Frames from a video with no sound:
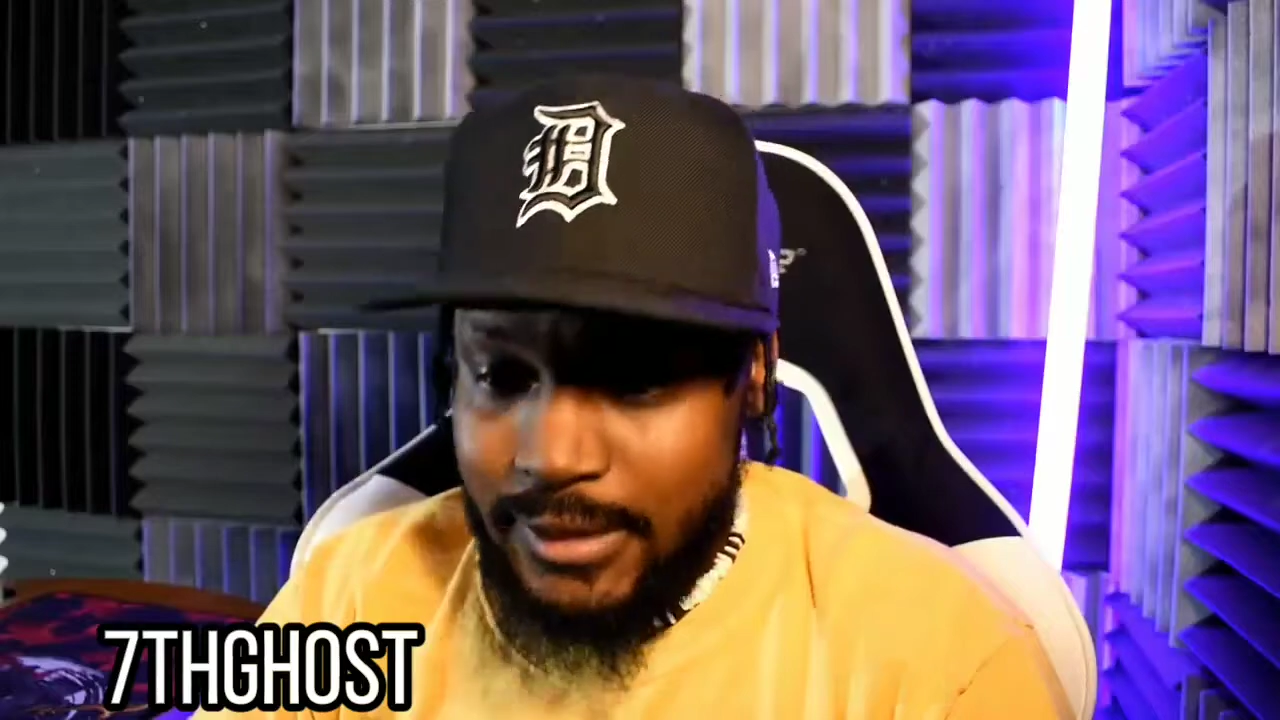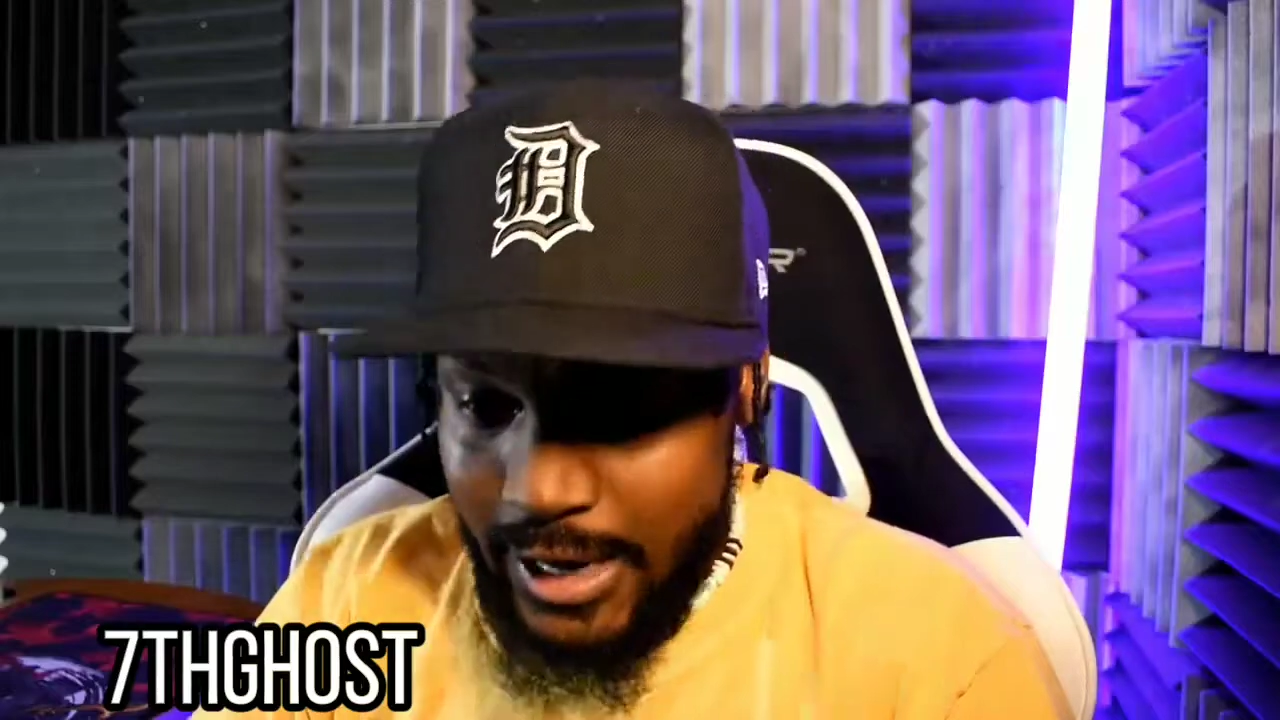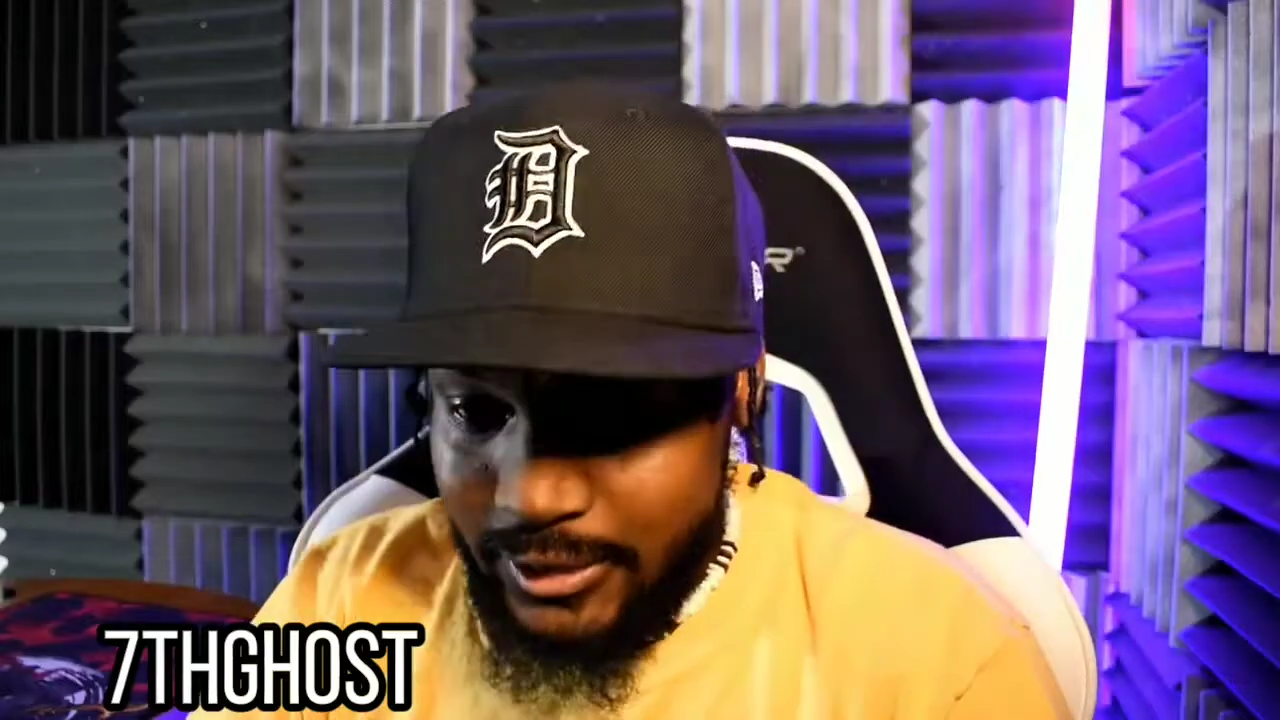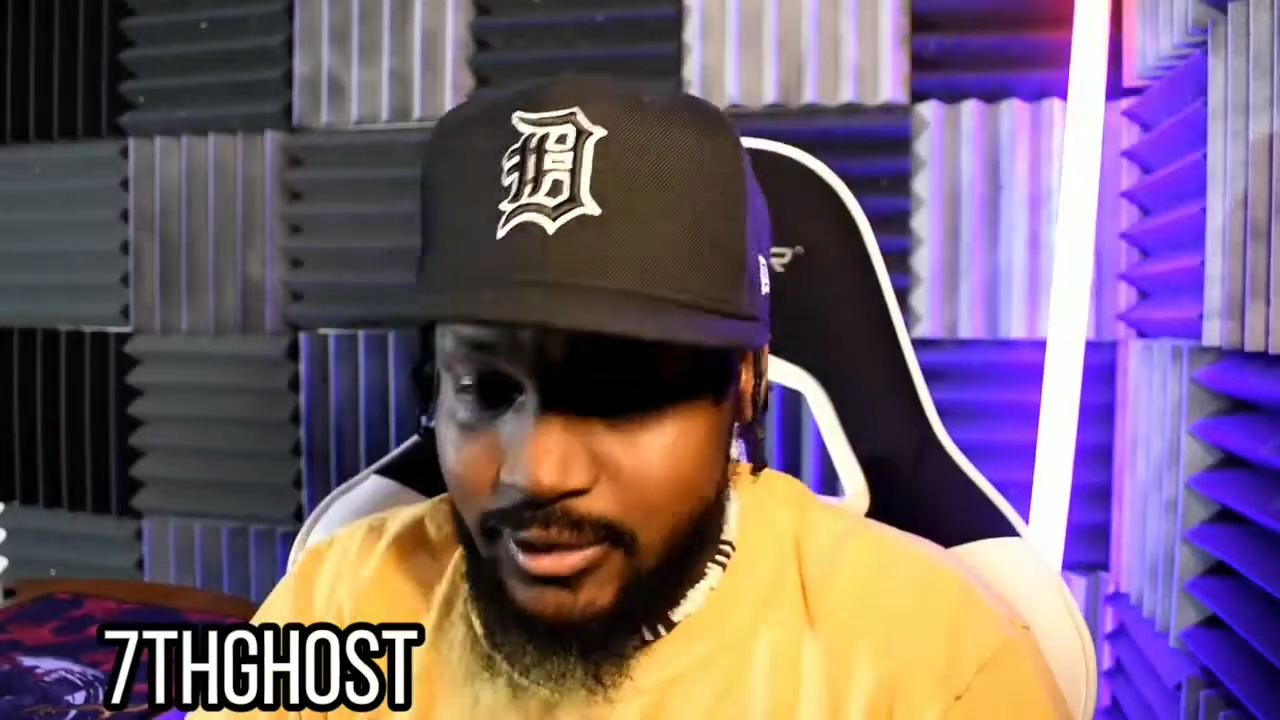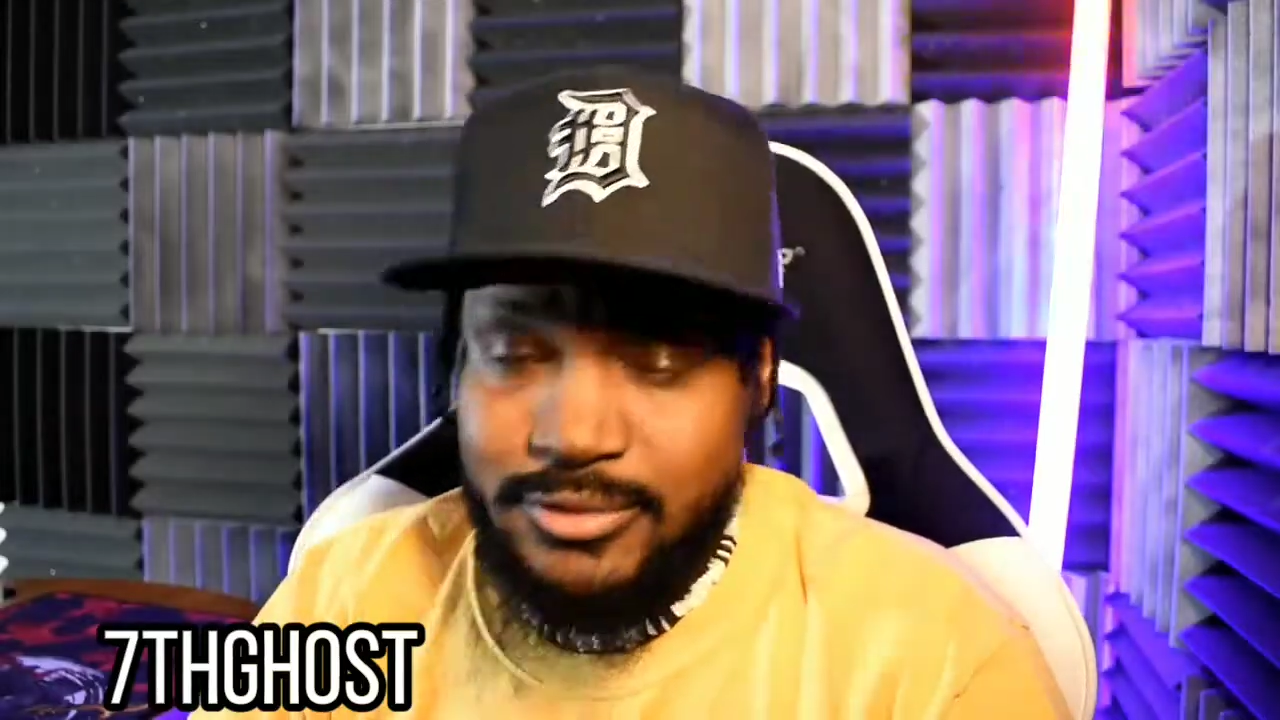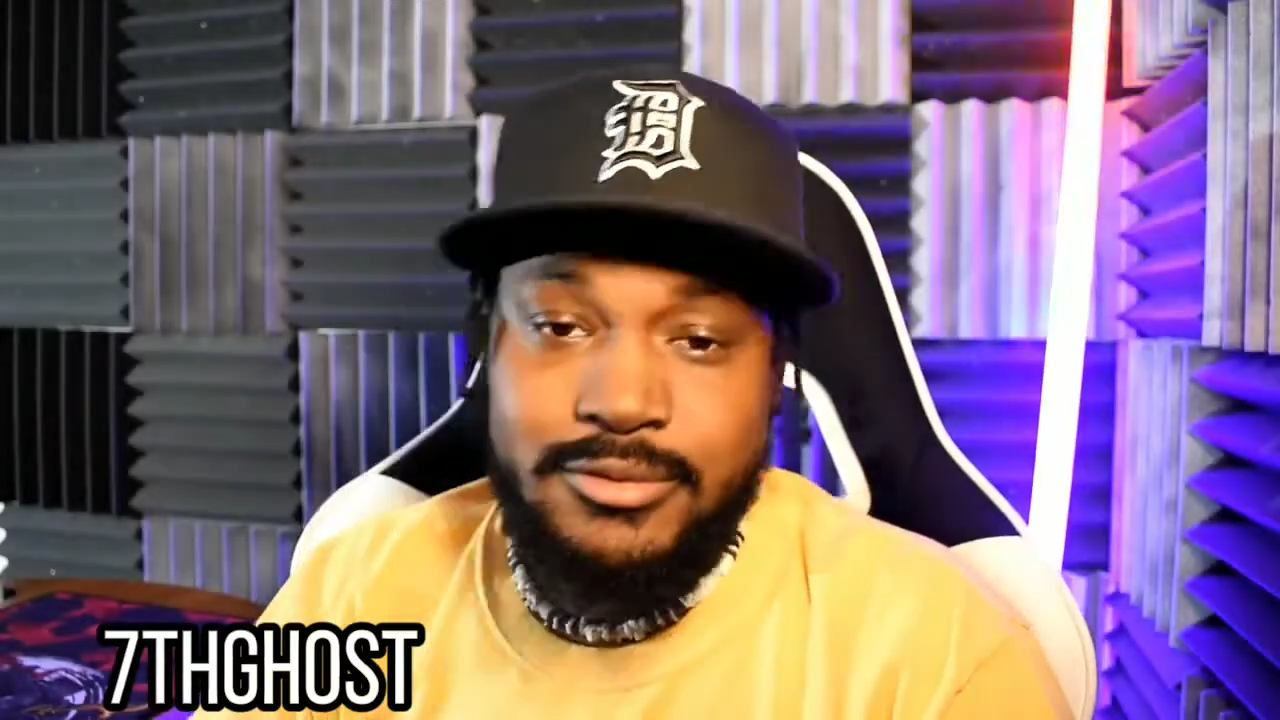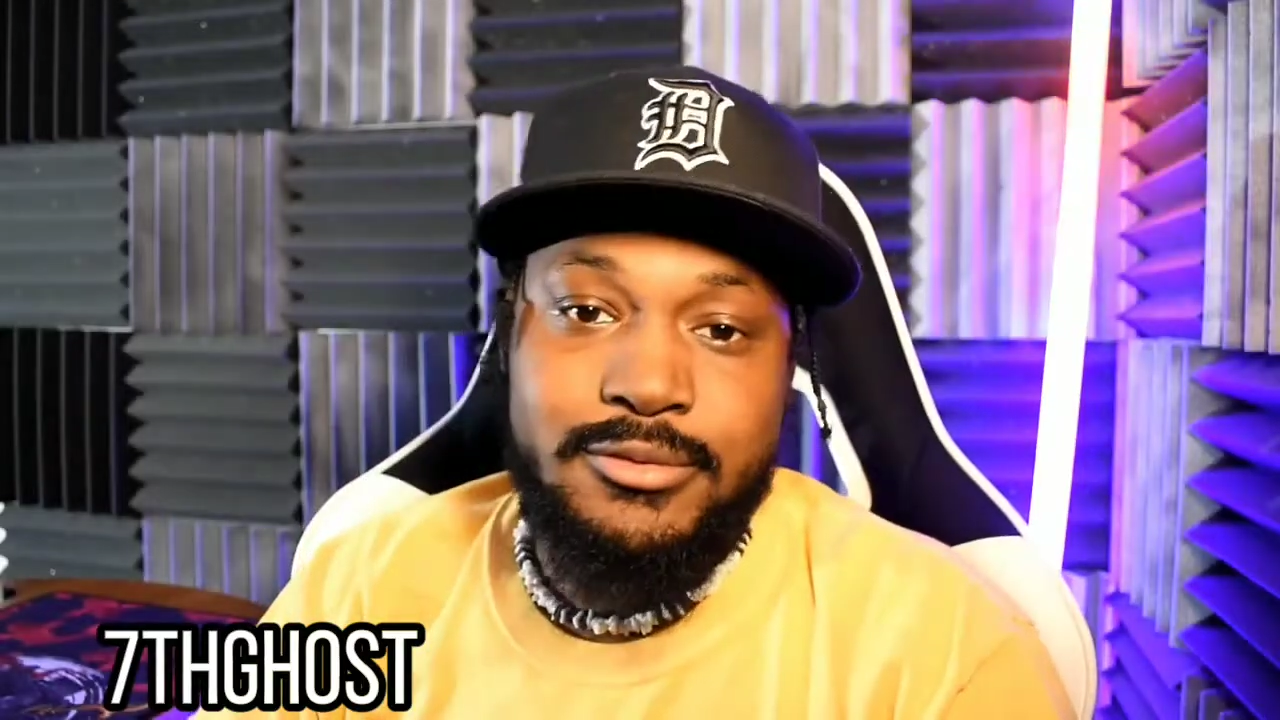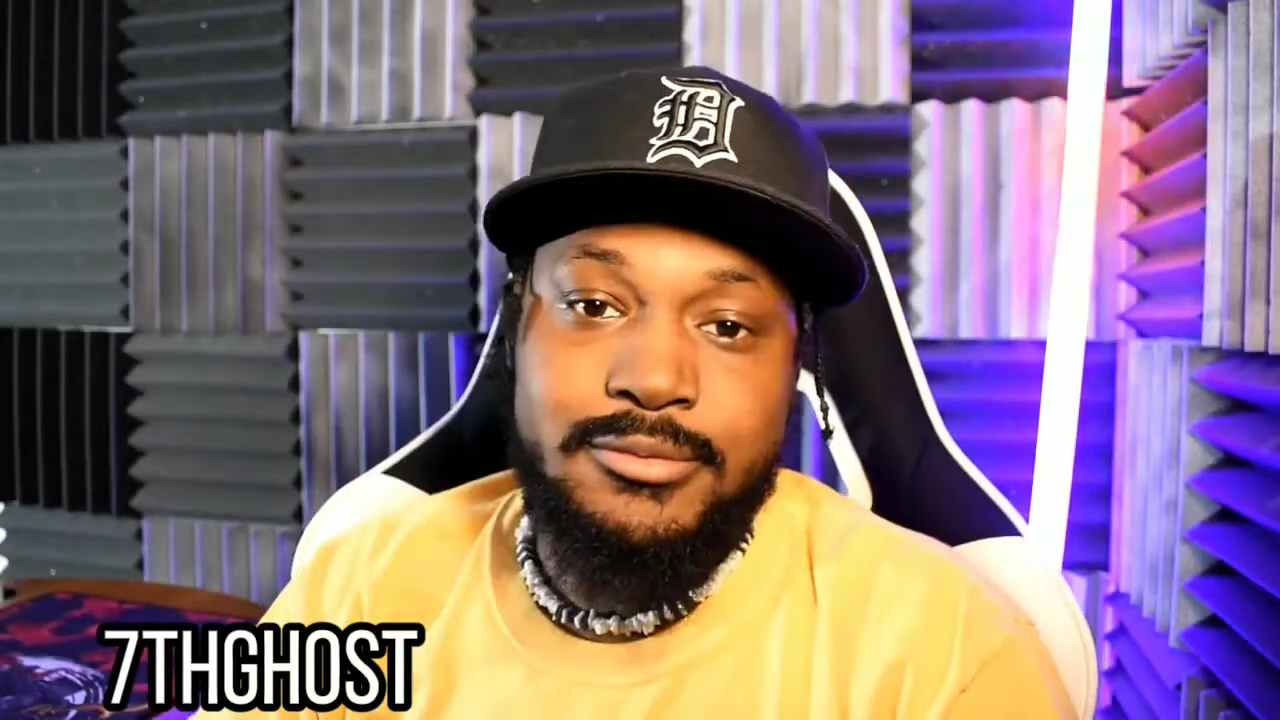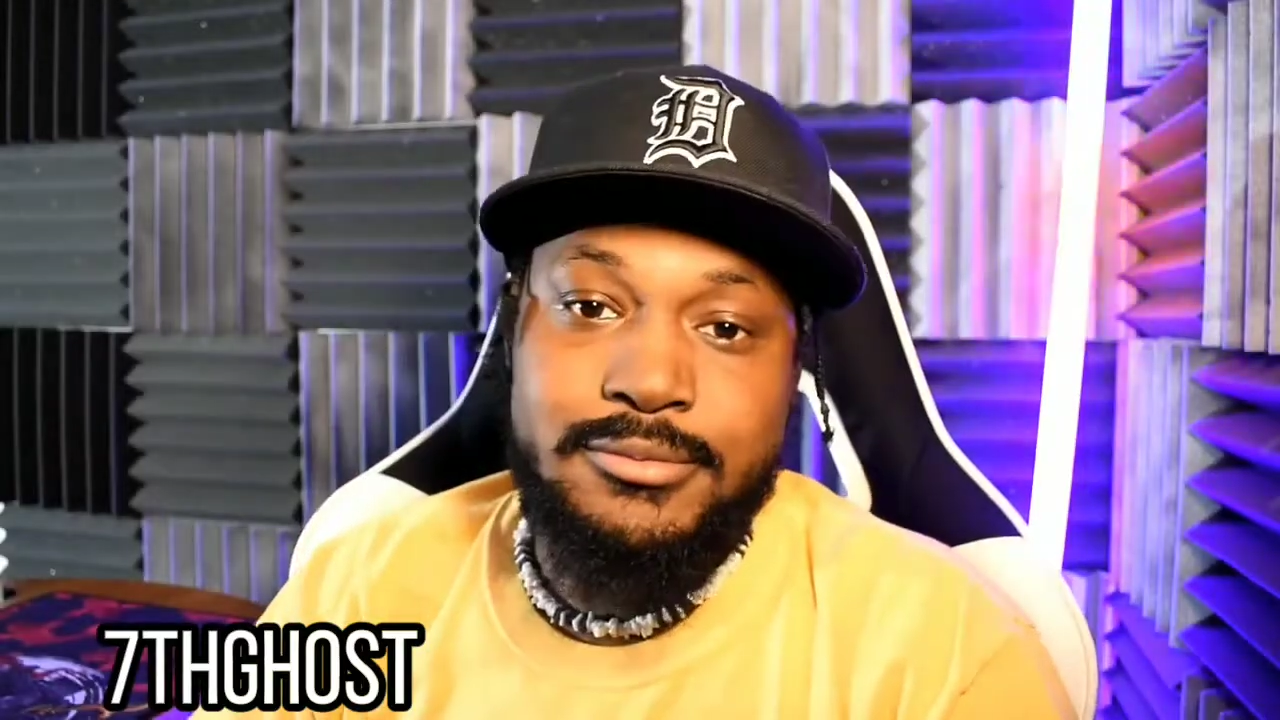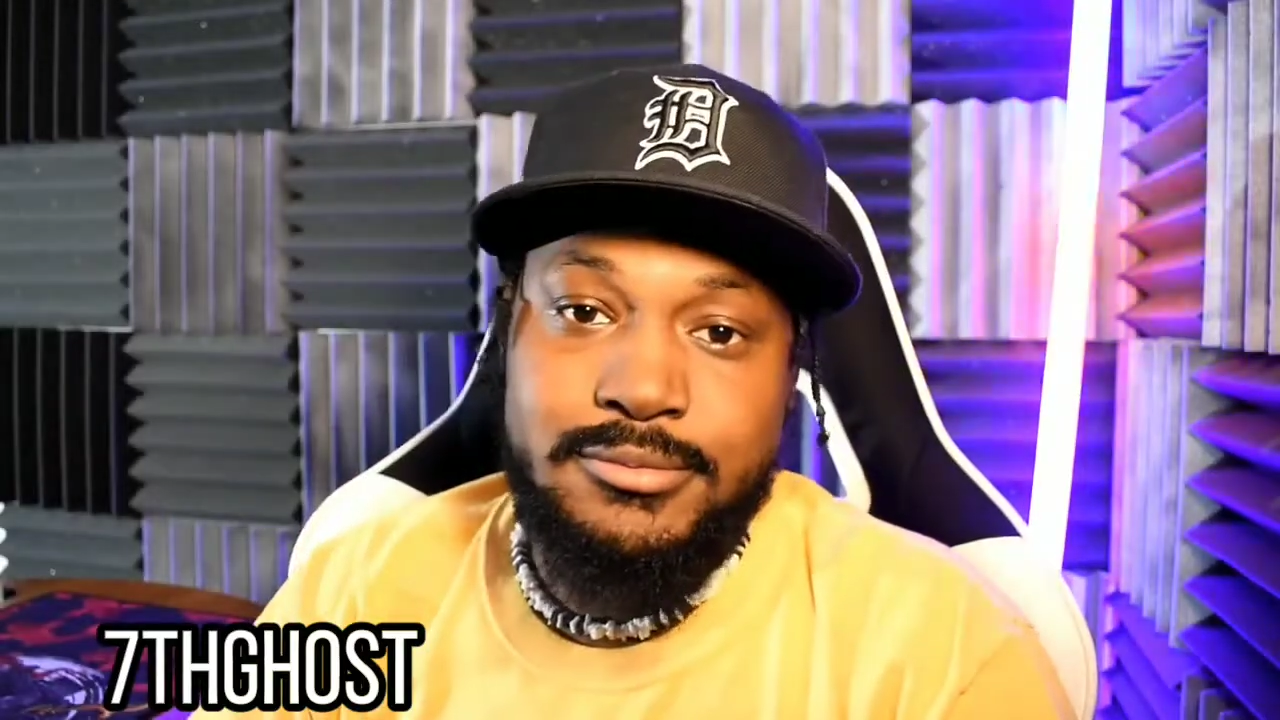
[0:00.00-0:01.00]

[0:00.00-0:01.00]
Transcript: that is